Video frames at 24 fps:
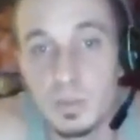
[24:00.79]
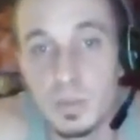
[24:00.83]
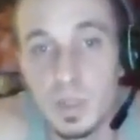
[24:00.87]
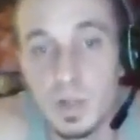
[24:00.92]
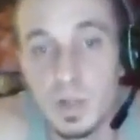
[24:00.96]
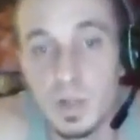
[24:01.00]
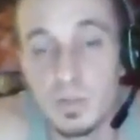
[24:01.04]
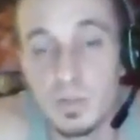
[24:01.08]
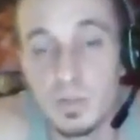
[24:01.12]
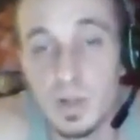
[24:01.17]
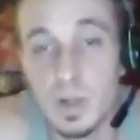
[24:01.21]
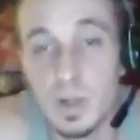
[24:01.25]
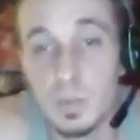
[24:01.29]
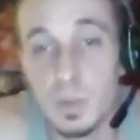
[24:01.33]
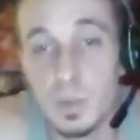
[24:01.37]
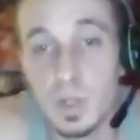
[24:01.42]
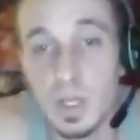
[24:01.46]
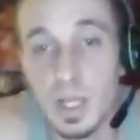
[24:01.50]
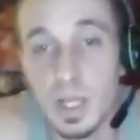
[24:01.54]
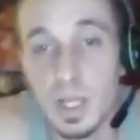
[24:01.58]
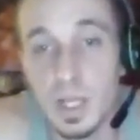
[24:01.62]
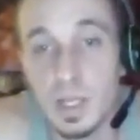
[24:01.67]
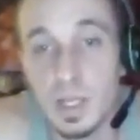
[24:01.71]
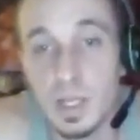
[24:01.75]
of your upward
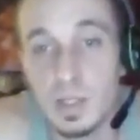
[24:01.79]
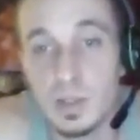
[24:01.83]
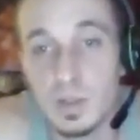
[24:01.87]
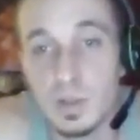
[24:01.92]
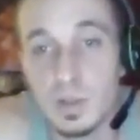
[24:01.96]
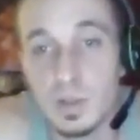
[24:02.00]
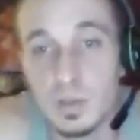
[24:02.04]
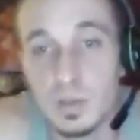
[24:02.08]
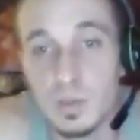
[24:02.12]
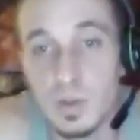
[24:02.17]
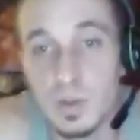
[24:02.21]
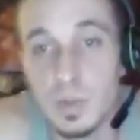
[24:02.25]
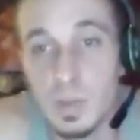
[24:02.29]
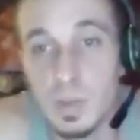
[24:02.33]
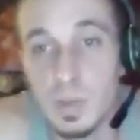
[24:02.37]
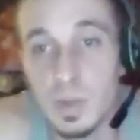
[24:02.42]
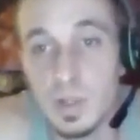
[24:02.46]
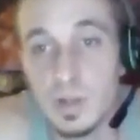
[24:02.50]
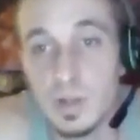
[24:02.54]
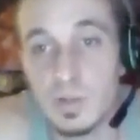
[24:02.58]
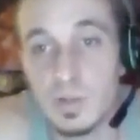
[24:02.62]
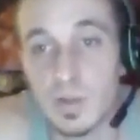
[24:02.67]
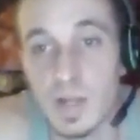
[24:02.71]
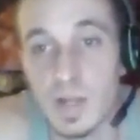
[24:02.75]
gaze. Remember
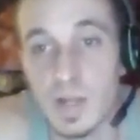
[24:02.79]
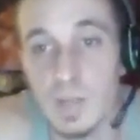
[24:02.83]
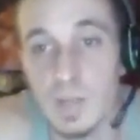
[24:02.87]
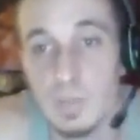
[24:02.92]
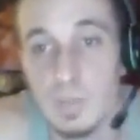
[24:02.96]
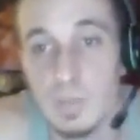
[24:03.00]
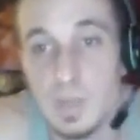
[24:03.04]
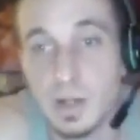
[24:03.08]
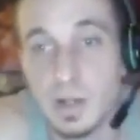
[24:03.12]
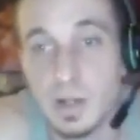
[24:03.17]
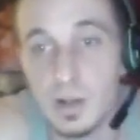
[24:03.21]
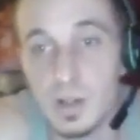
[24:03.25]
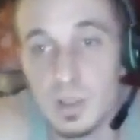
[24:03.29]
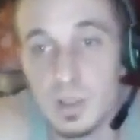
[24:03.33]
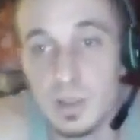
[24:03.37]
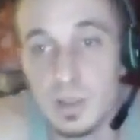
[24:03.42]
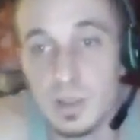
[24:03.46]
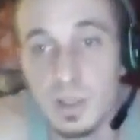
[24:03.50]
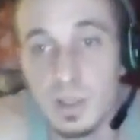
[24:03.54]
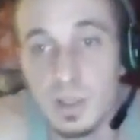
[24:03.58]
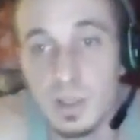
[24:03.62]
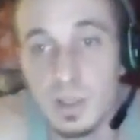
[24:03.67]
the divine paradox,